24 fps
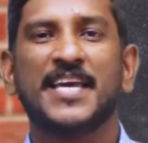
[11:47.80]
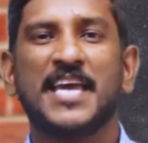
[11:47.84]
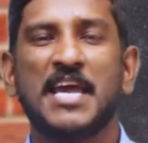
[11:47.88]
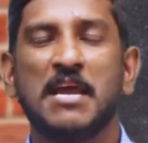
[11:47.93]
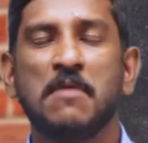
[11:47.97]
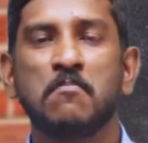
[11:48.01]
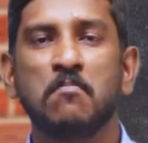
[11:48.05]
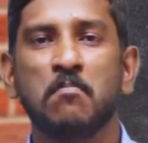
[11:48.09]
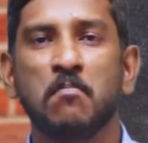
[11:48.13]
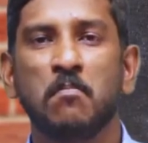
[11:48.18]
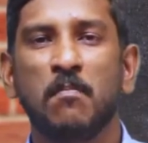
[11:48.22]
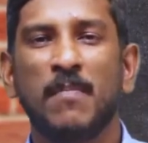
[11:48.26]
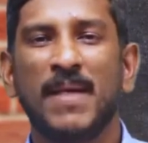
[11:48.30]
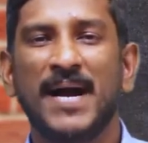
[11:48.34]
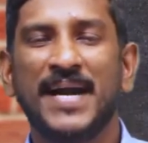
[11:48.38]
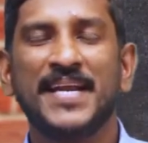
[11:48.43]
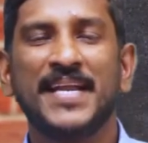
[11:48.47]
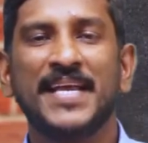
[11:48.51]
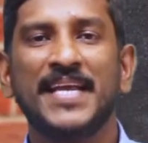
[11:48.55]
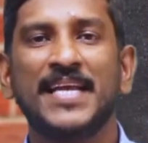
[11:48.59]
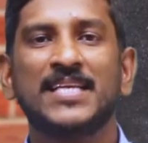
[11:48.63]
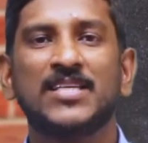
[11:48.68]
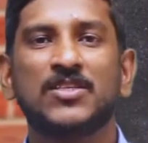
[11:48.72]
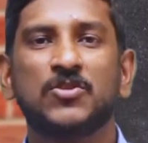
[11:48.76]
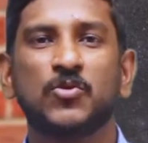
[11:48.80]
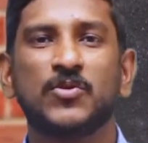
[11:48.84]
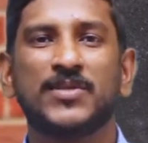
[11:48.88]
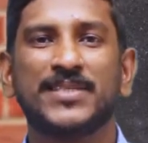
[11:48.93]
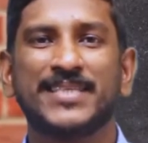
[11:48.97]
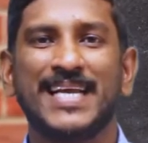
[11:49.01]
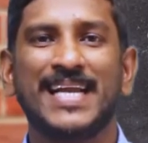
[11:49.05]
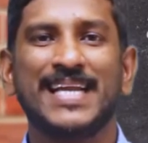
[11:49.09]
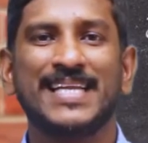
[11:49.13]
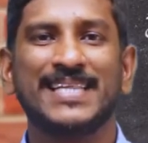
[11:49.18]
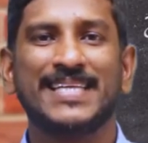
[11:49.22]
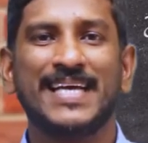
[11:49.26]
him money to
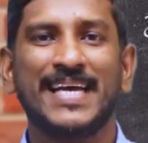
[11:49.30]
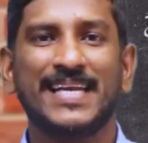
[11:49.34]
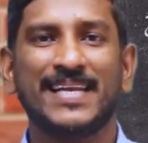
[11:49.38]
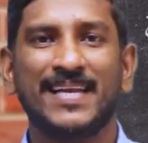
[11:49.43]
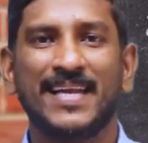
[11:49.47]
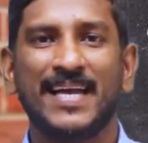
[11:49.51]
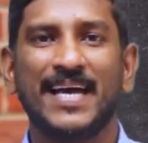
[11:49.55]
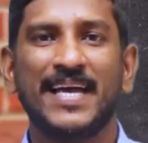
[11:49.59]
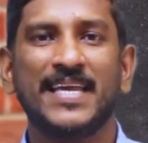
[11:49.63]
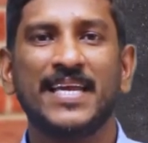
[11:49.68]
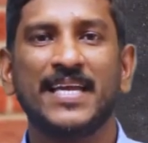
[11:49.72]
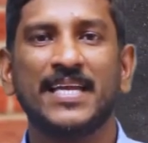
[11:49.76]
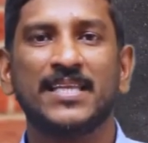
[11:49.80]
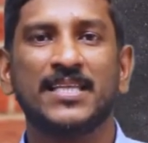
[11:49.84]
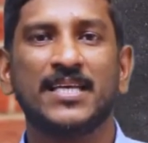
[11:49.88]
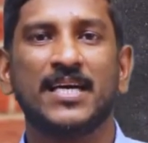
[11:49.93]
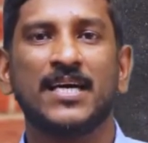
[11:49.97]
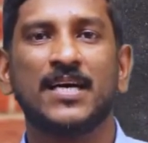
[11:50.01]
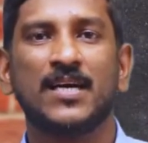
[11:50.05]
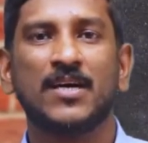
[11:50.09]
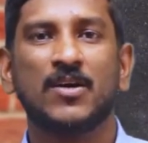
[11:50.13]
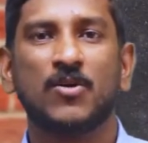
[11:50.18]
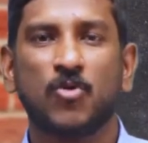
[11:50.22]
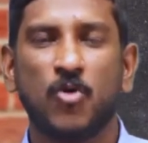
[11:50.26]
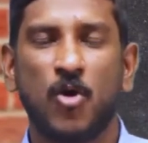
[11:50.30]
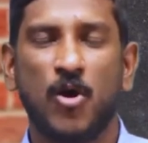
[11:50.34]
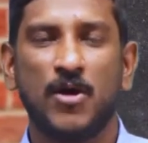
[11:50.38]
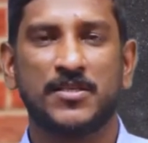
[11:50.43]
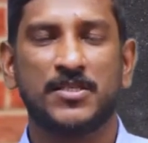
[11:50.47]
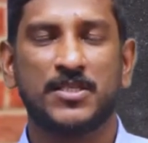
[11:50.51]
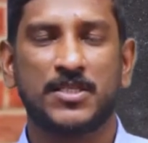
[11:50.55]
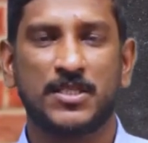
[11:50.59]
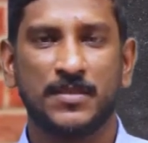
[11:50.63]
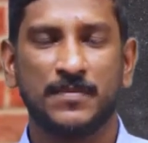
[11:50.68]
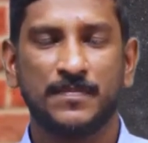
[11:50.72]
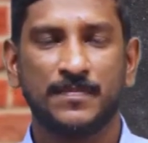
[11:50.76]
tell that lie in the
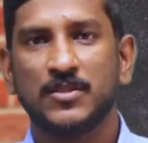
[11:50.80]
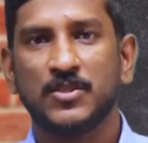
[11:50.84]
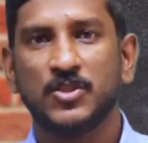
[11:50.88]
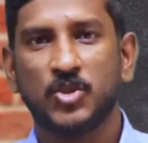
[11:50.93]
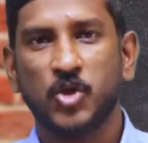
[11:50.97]
court.